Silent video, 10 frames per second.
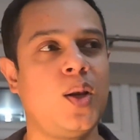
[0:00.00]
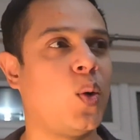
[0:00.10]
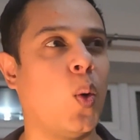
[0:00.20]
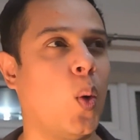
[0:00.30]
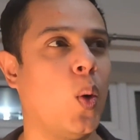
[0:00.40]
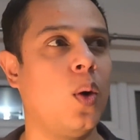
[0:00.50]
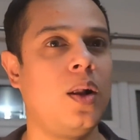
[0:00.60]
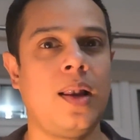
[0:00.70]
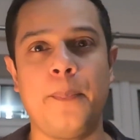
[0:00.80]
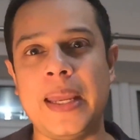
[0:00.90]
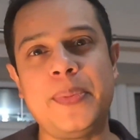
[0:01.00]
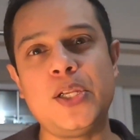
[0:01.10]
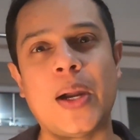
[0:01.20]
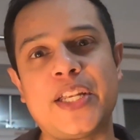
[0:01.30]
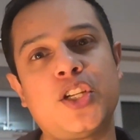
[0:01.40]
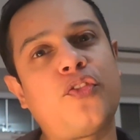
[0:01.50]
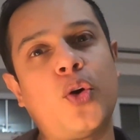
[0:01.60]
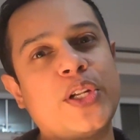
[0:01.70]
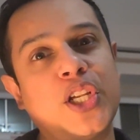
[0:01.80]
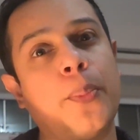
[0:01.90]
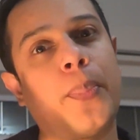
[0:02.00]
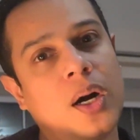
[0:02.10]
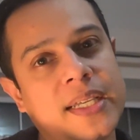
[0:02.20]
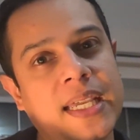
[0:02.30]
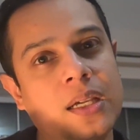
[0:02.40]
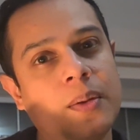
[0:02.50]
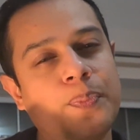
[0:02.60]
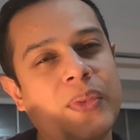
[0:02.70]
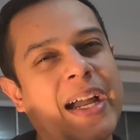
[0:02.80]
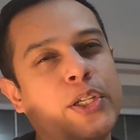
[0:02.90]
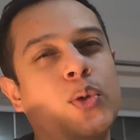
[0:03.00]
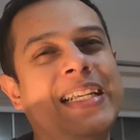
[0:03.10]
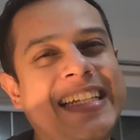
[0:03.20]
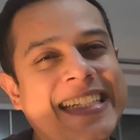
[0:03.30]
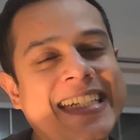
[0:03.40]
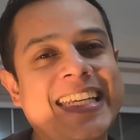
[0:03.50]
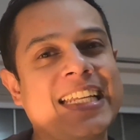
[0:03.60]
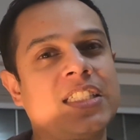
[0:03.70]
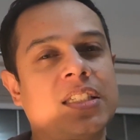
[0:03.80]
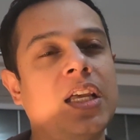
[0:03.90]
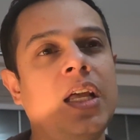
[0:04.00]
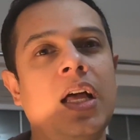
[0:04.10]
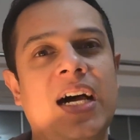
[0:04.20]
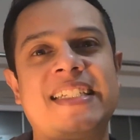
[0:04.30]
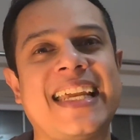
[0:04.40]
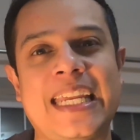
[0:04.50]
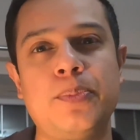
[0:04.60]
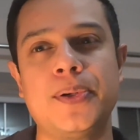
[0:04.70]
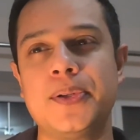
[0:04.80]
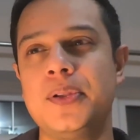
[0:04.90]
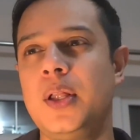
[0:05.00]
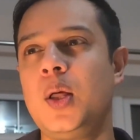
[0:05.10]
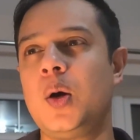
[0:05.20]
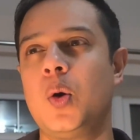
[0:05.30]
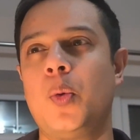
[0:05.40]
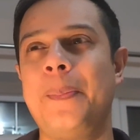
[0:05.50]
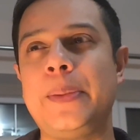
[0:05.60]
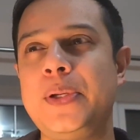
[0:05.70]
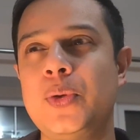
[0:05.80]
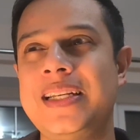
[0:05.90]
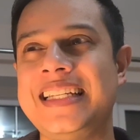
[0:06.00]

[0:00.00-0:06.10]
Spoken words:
or maybe you had your phone in your pocket and you're leaning against a table, or maybe you